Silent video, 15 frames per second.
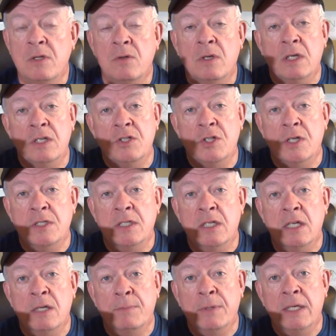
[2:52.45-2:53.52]
you can adjust
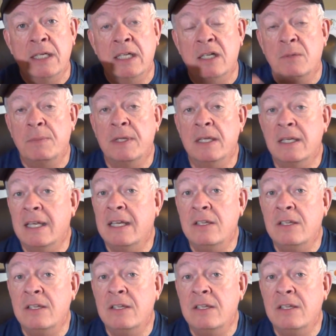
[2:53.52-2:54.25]
it up a little bit,